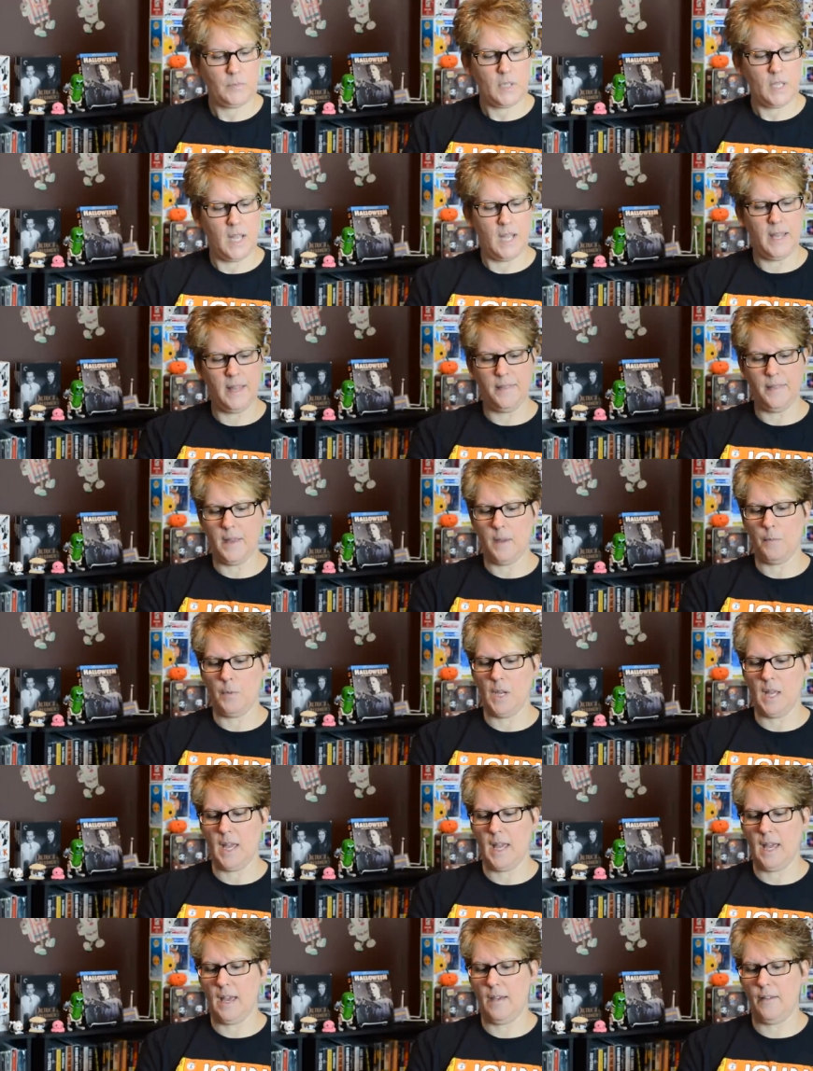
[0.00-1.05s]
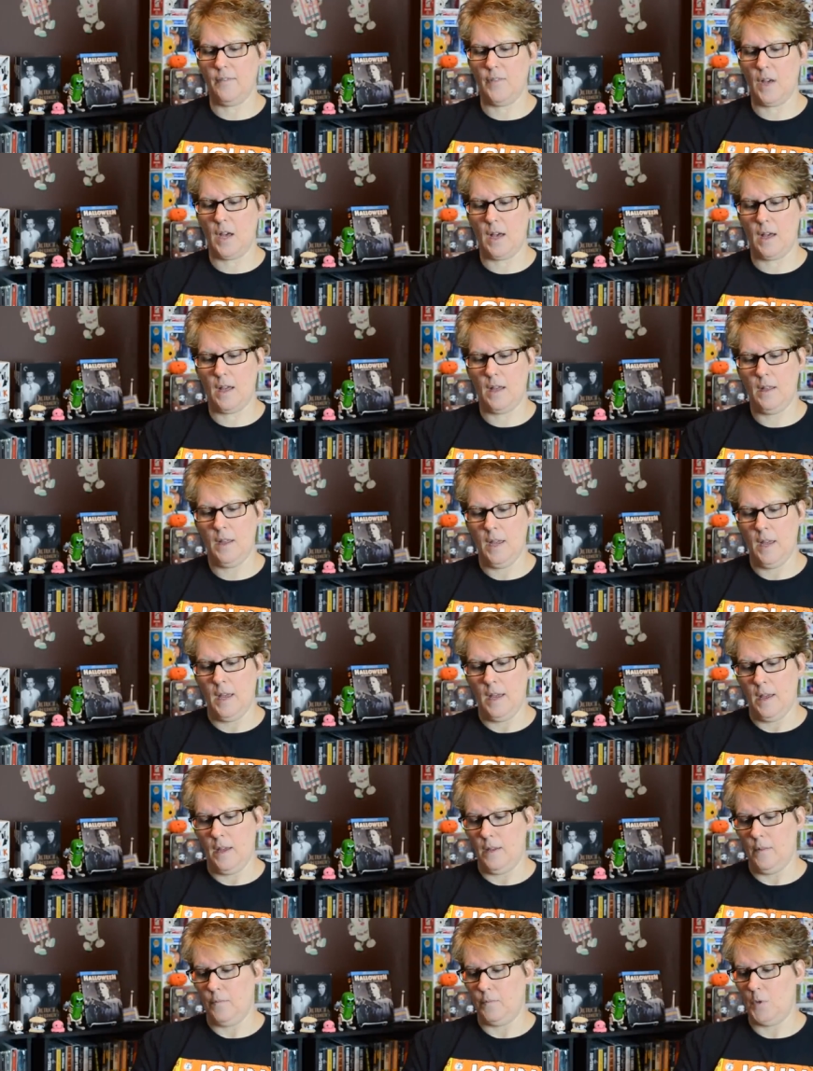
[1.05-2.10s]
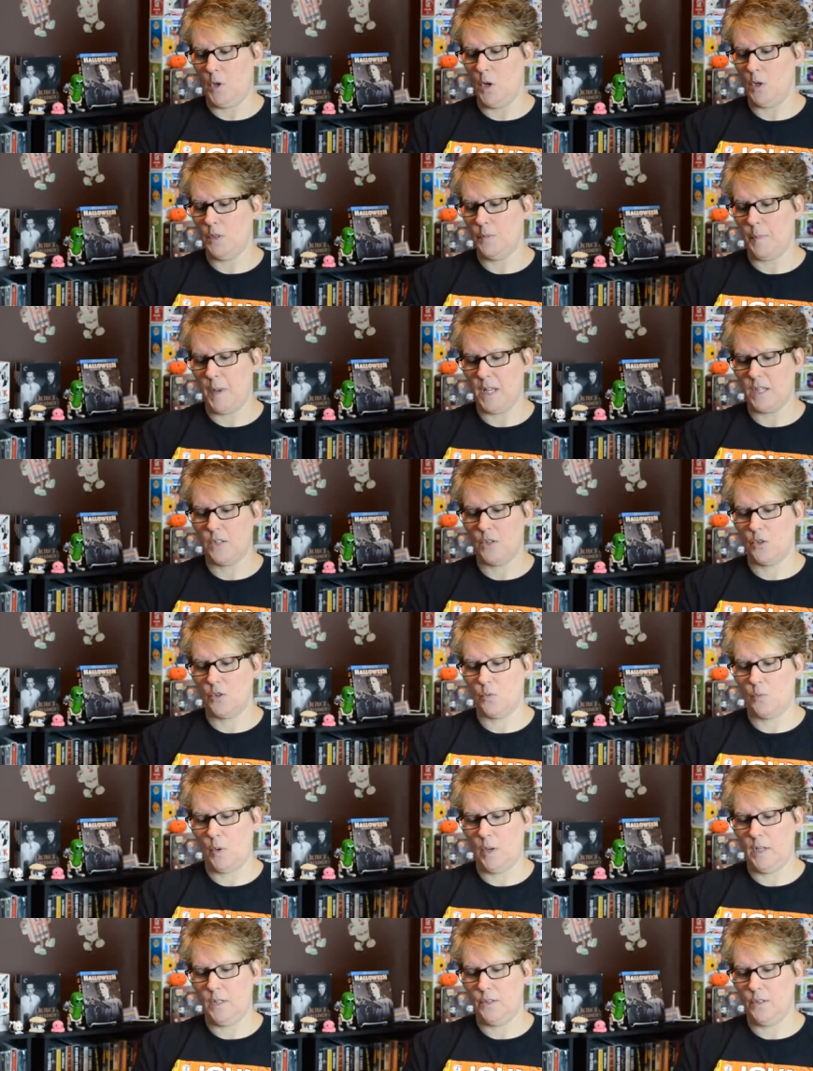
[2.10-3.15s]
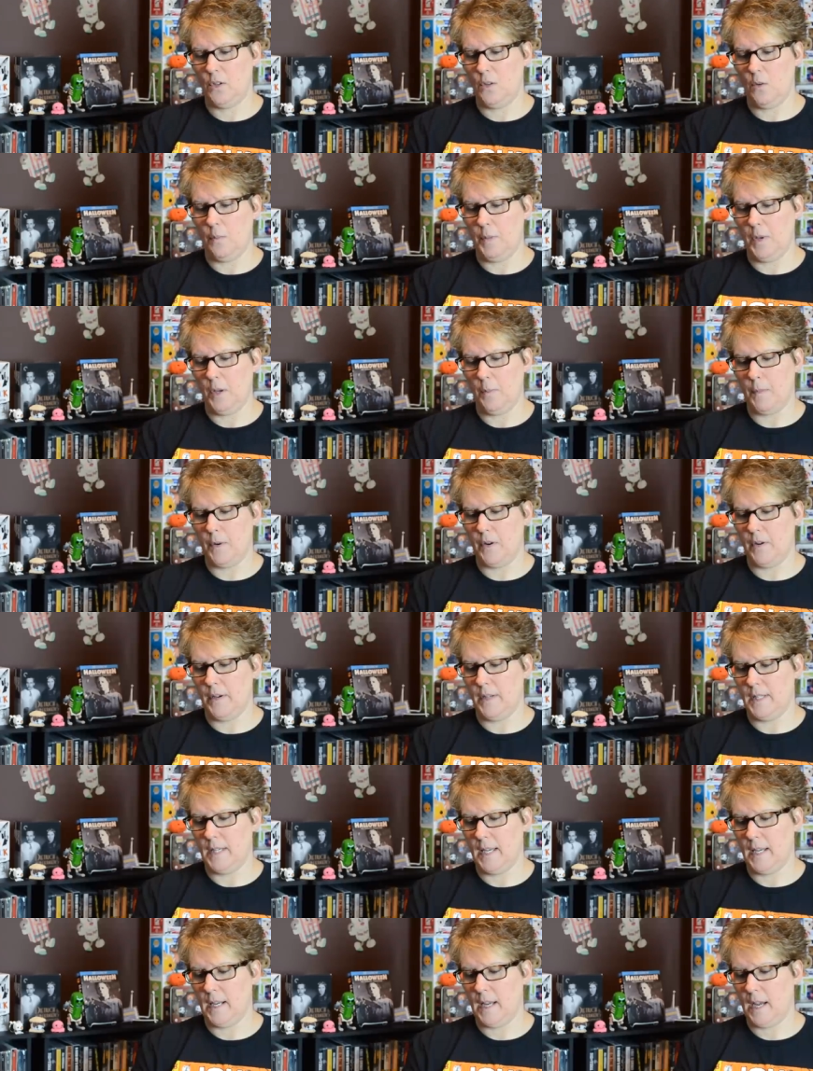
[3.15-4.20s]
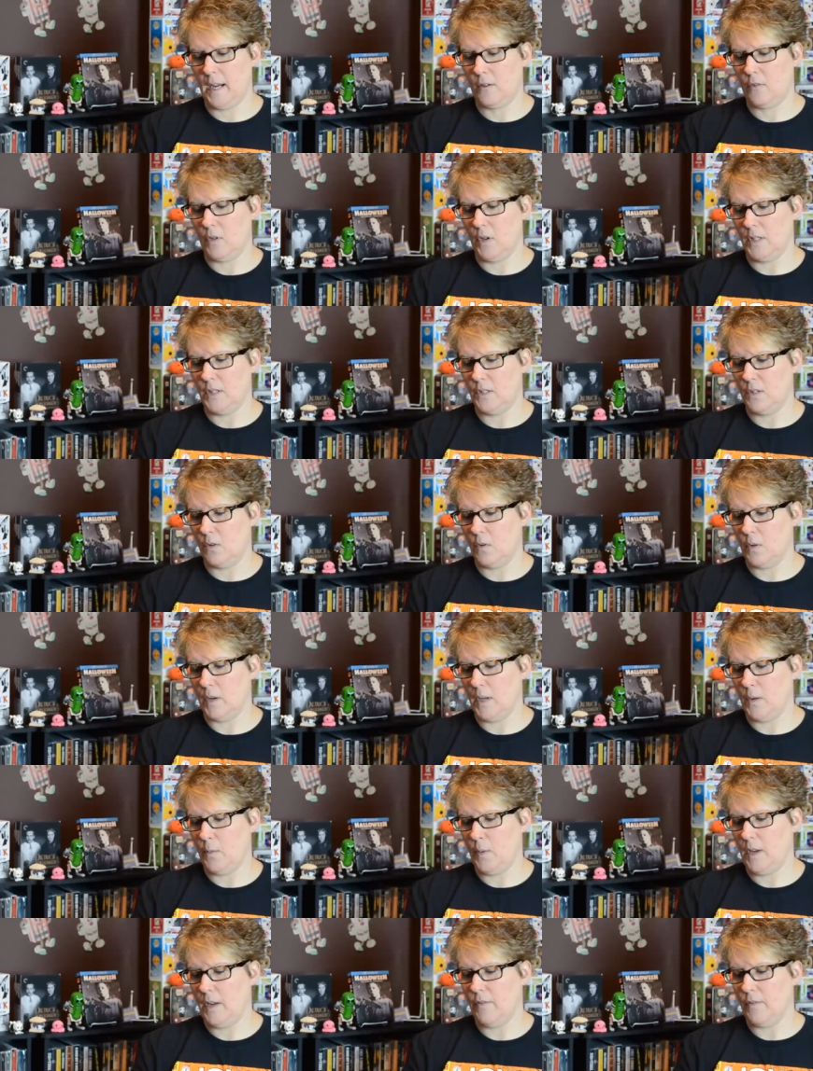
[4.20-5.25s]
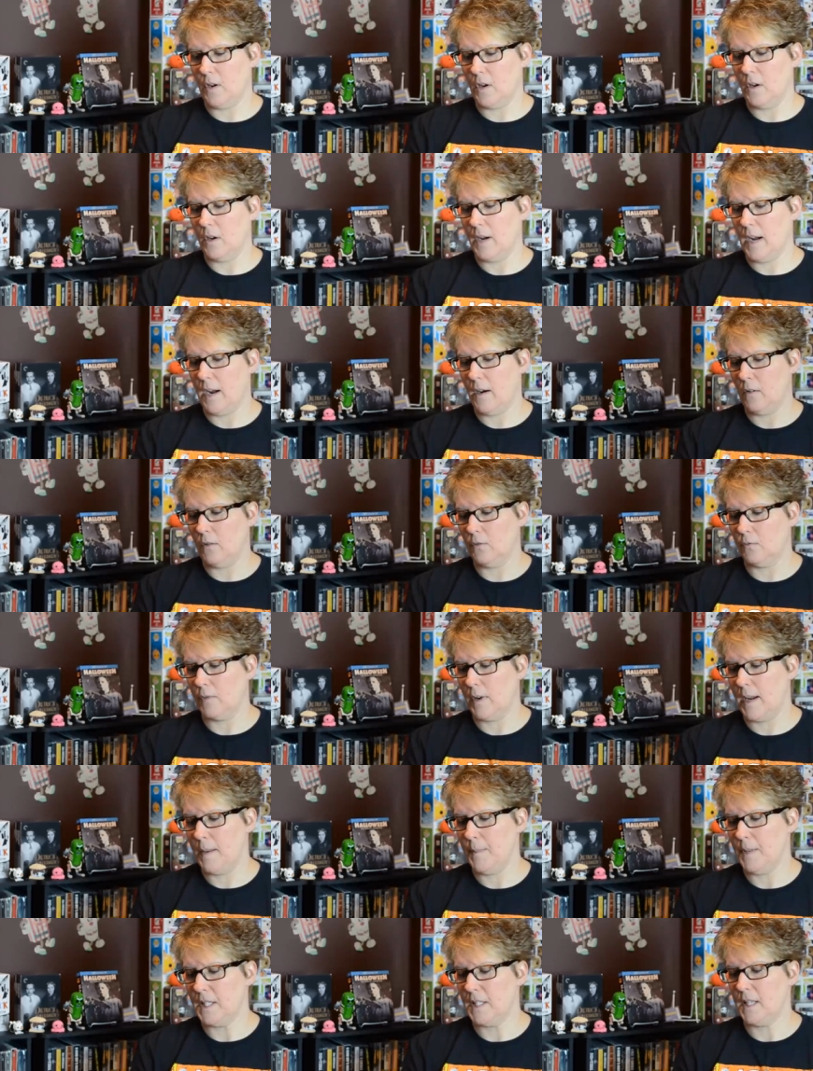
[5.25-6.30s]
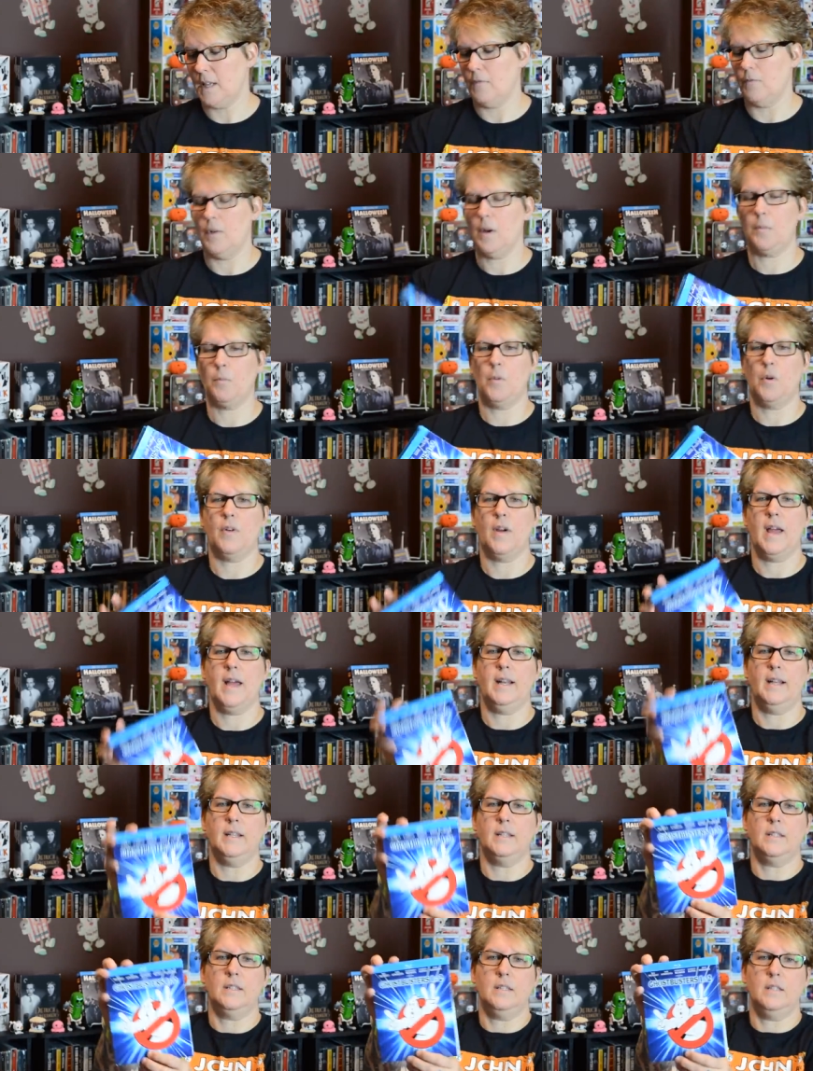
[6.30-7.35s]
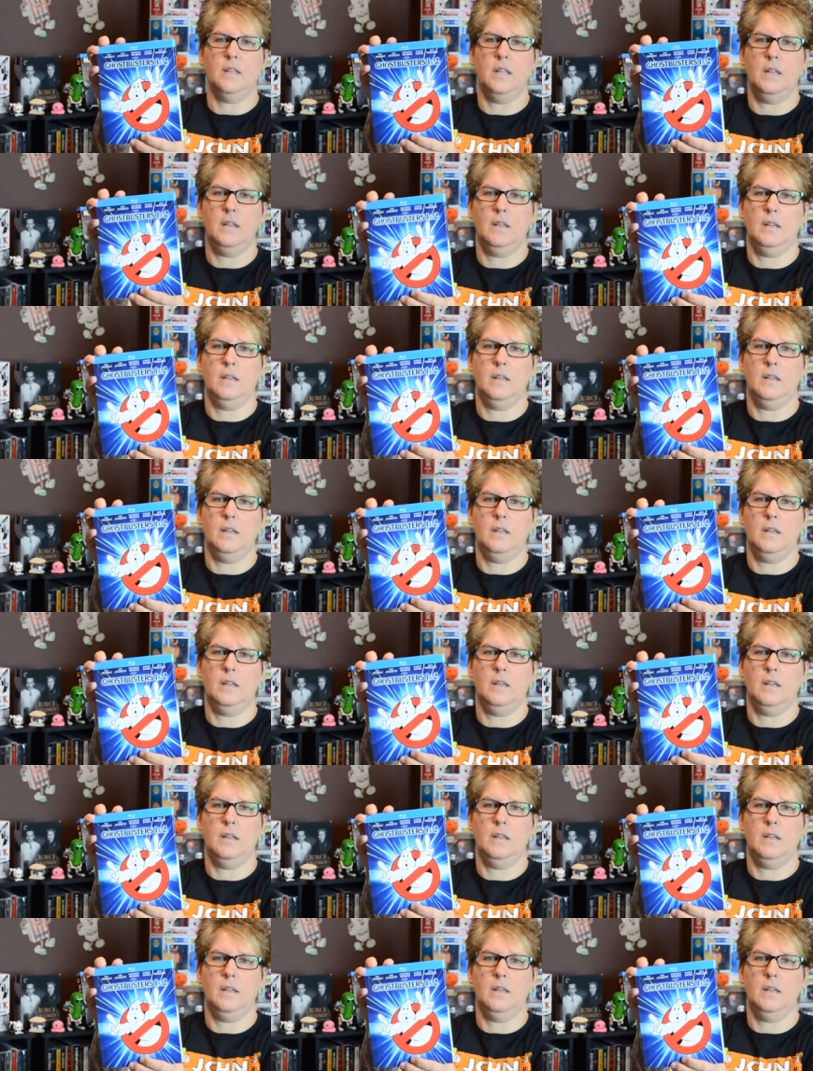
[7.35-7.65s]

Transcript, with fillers: And then we have Ghostbusters 1 and 2, Bill Murray, Dan Aykroyd, Sigourney Weaver, Harold Ramis, and Rick Moranis.